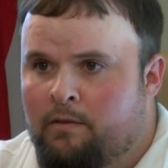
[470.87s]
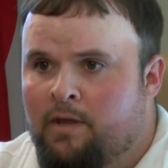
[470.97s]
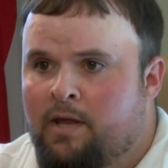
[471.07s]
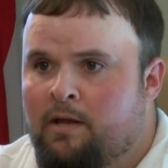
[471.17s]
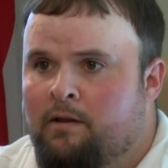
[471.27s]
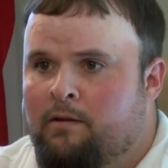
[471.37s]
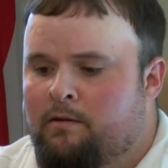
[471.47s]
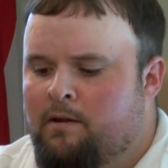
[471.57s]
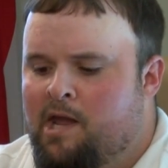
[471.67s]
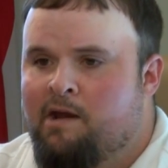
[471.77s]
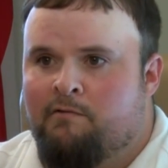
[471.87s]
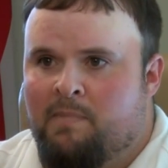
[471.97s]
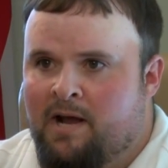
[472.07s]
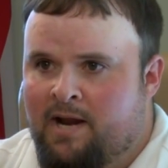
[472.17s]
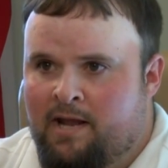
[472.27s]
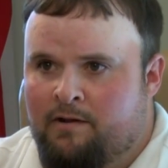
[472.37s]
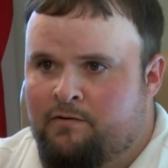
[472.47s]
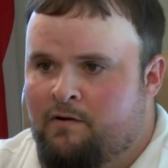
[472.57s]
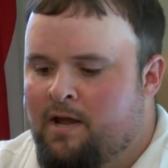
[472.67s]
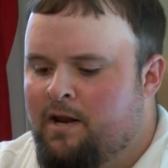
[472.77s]
that everybody had their
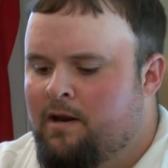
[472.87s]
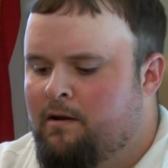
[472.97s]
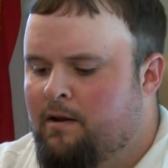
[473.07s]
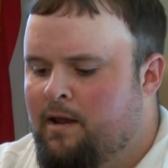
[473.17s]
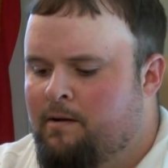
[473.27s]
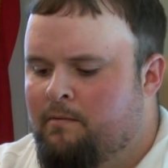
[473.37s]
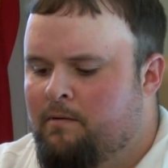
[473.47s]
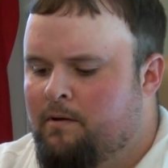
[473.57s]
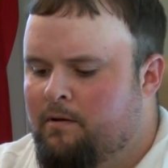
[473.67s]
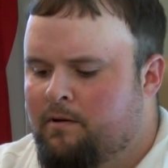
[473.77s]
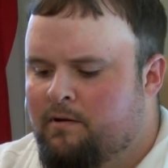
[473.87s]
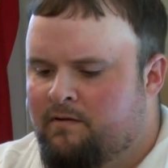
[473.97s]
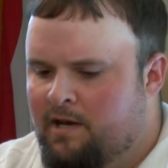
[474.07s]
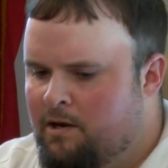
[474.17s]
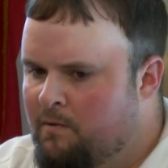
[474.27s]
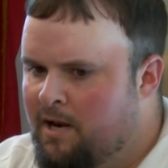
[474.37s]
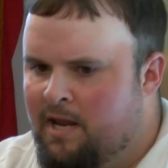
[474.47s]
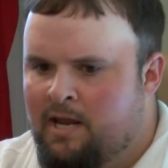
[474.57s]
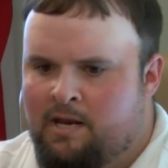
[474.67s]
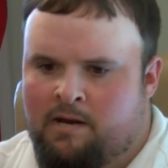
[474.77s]
training and continuing
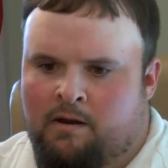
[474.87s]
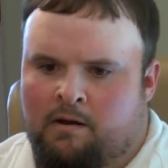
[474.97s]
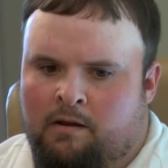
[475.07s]
ed.